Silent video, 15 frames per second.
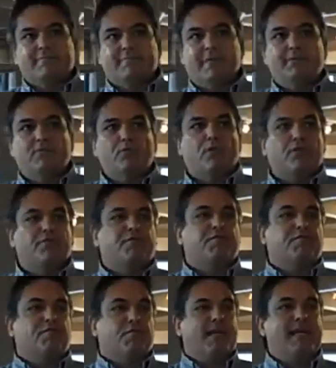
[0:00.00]
People are
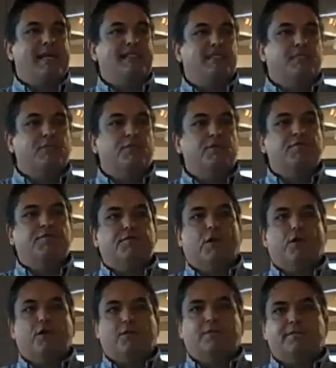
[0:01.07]
afraid to move
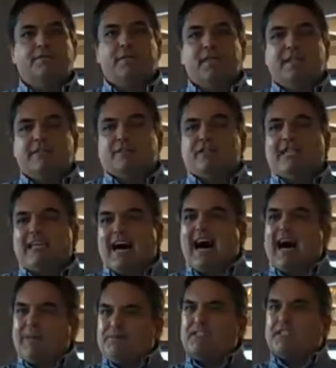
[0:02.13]
forward. There's an
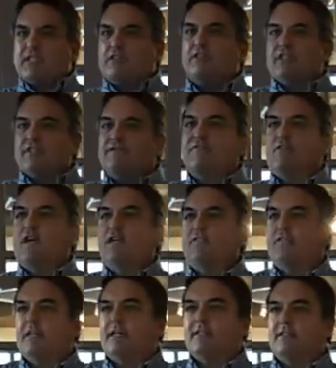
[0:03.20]
obstacle in front of
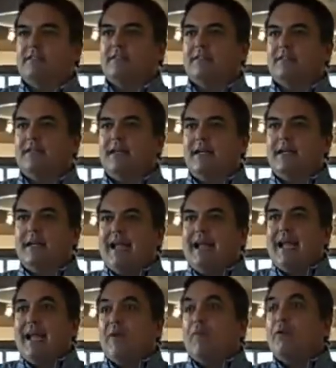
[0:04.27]
us.
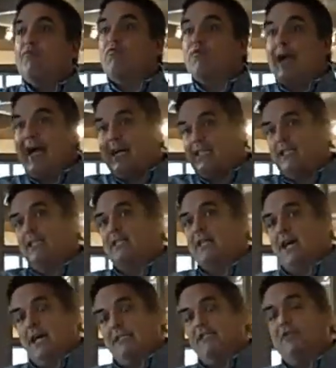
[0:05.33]
And we
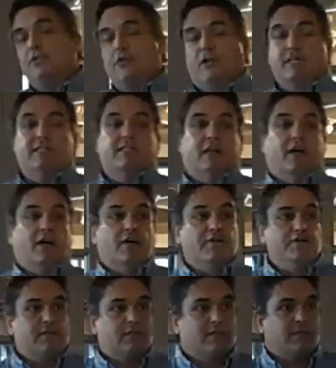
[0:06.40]
rationalize to
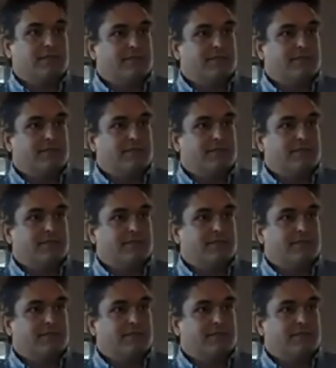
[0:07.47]
ourselves,